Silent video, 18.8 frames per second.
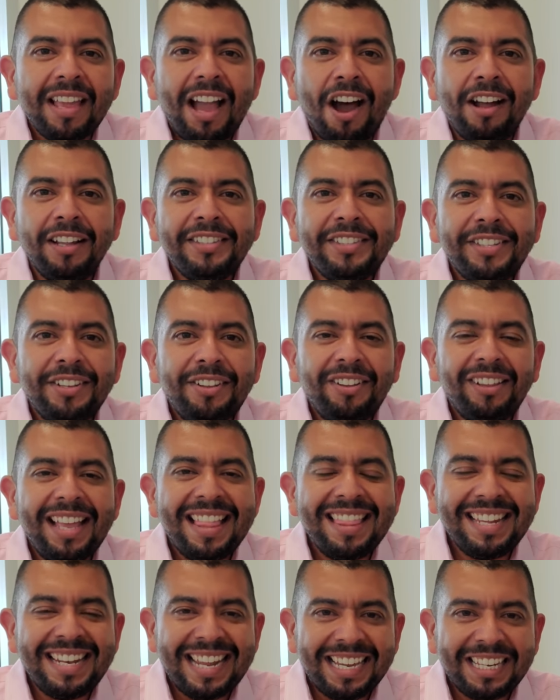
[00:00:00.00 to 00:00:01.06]
Until
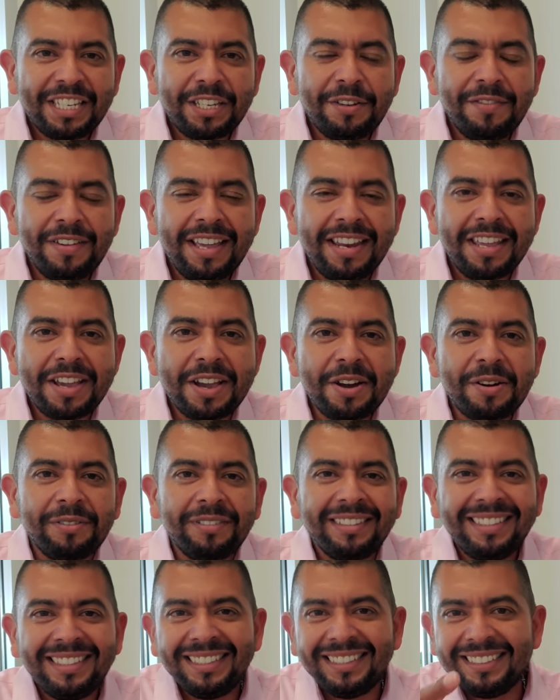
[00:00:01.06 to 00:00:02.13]
the next video,
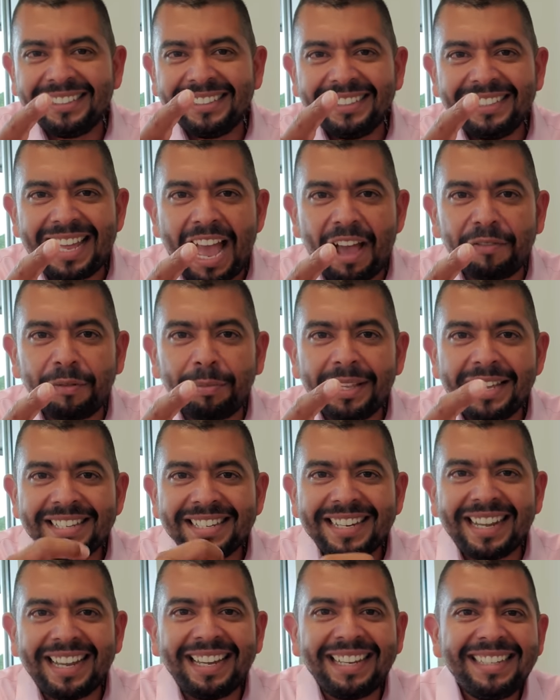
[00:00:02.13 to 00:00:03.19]
have a
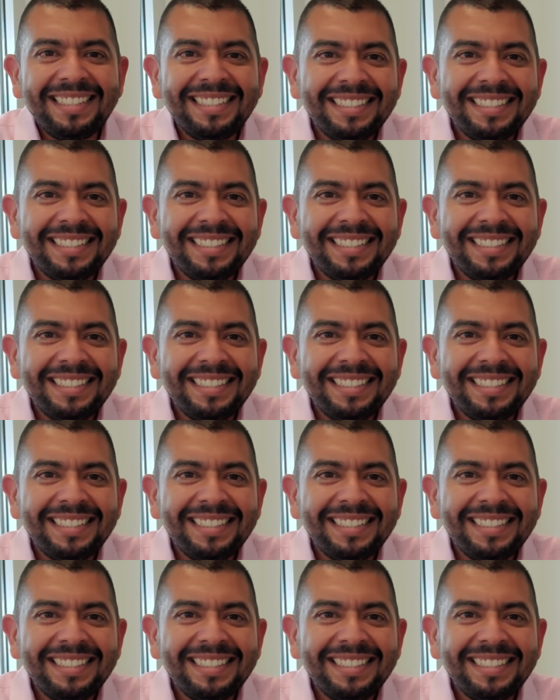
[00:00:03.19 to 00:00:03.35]
blessed day.